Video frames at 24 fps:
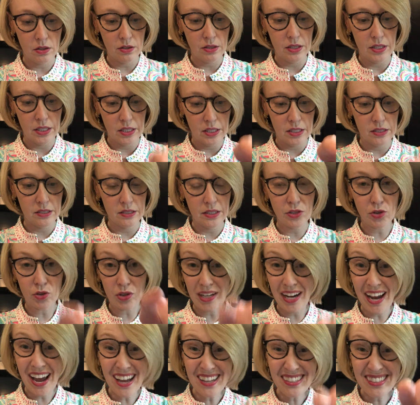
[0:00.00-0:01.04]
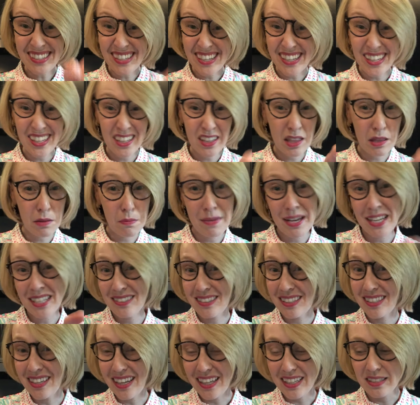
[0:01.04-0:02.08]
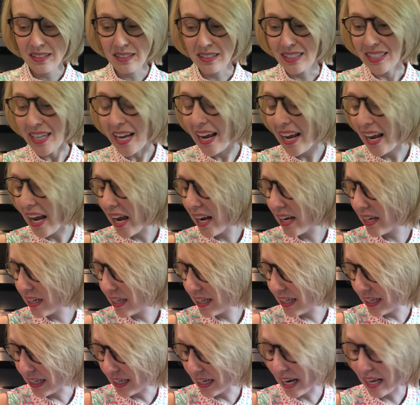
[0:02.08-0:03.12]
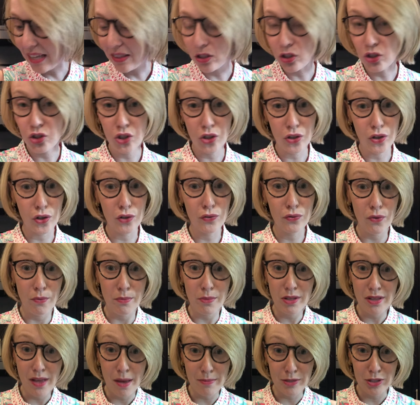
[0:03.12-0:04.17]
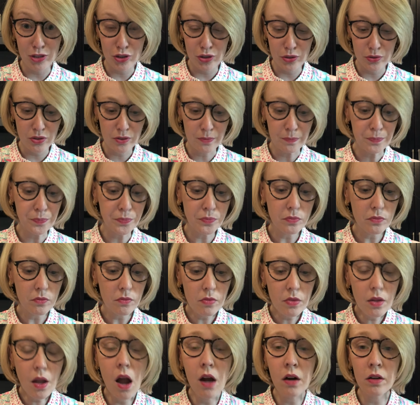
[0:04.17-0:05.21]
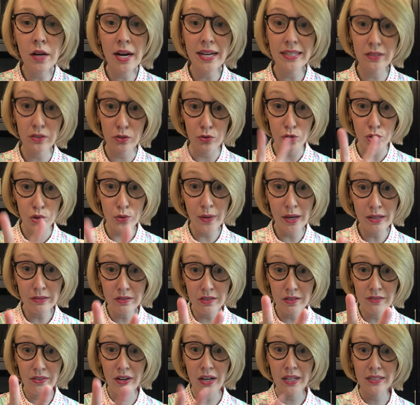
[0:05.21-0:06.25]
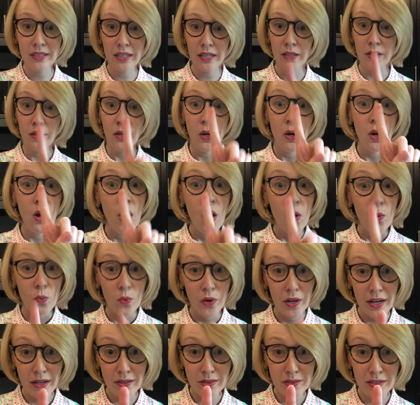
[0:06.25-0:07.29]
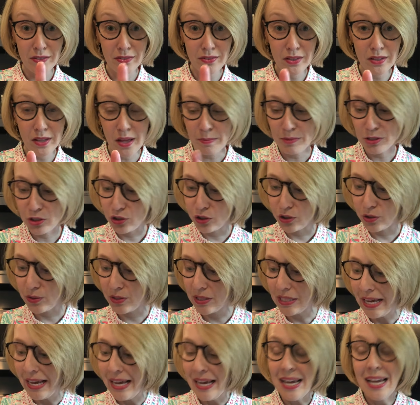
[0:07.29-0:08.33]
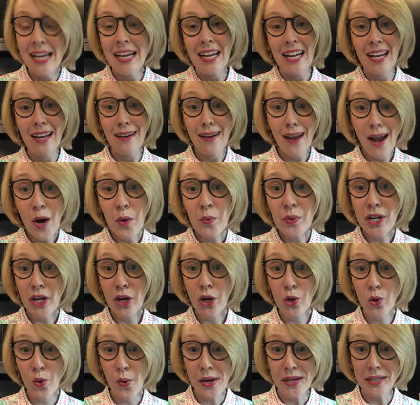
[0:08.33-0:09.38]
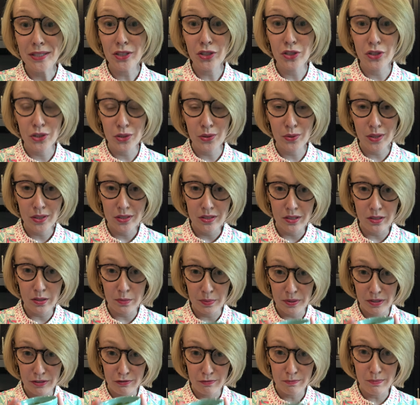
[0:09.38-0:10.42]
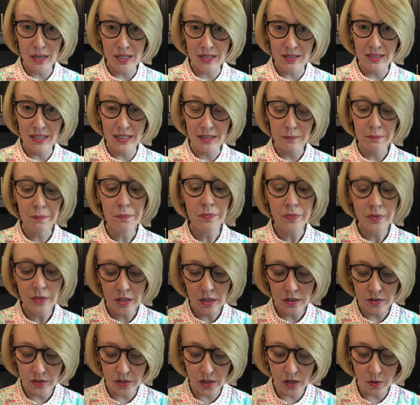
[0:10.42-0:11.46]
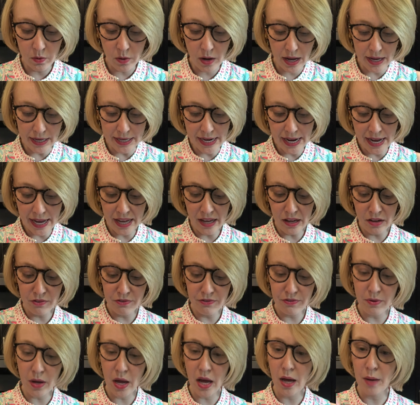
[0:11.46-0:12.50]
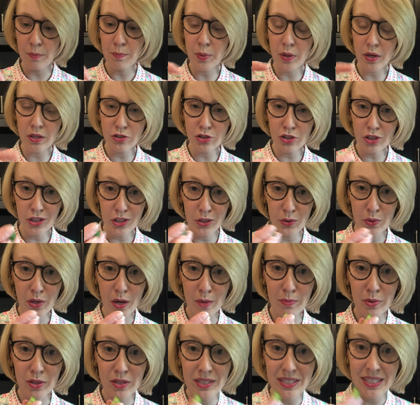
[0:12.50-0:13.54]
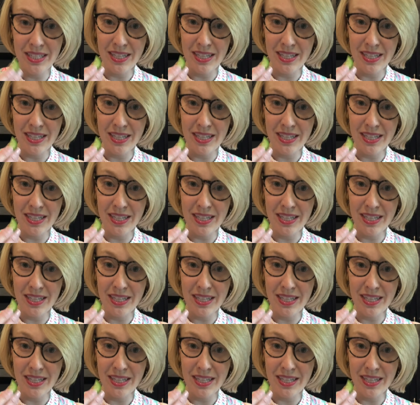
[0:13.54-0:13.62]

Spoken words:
the citric acid that makes it nice and tangy and the sugar from the lemon juice. All right, so 2 ounces of vodka, 1 ounce of the lemon juice. And now we are going to do a little bit of muddling. So I have Persian cucumbers